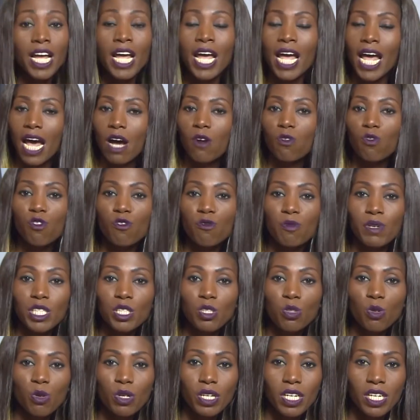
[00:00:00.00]
and we've been
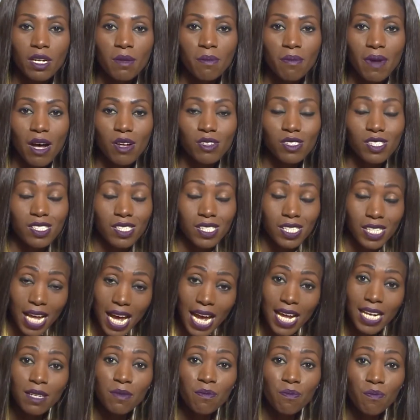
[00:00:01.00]
talking about
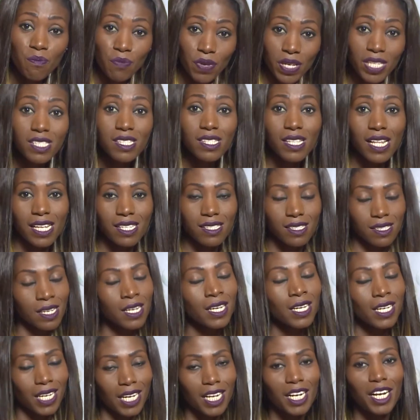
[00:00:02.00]
styling business
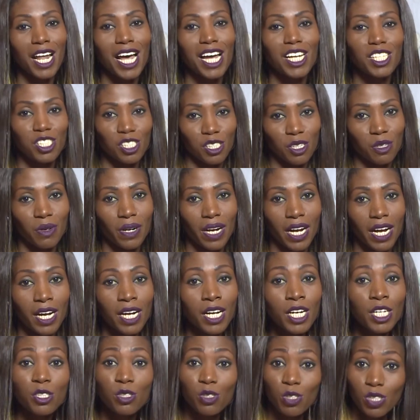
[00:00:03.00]
in Nigeria.
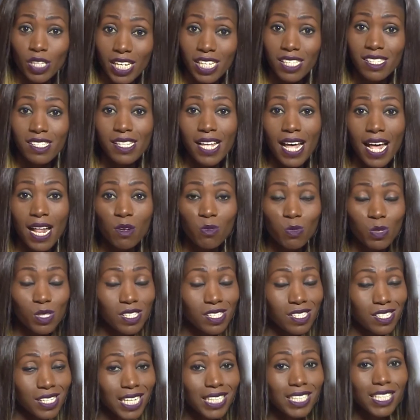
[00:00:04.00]
Today's style will
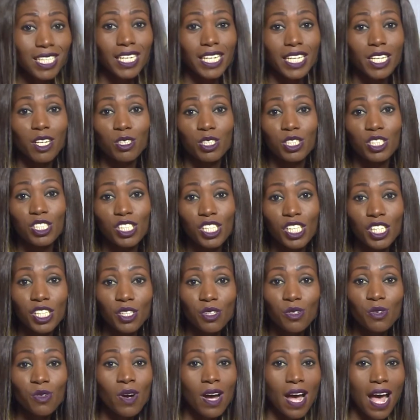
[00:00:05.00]
certainly
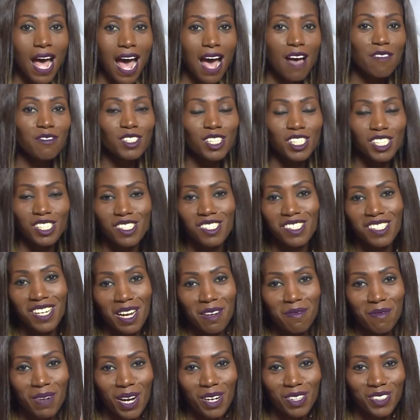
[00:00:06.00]
continue after this
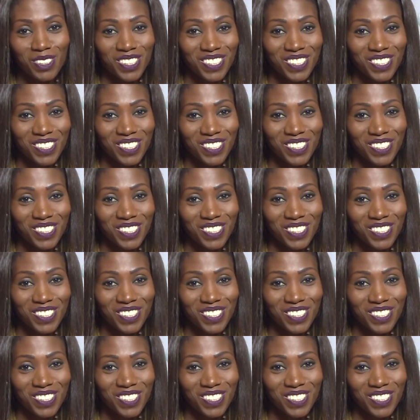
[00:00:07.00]
time out.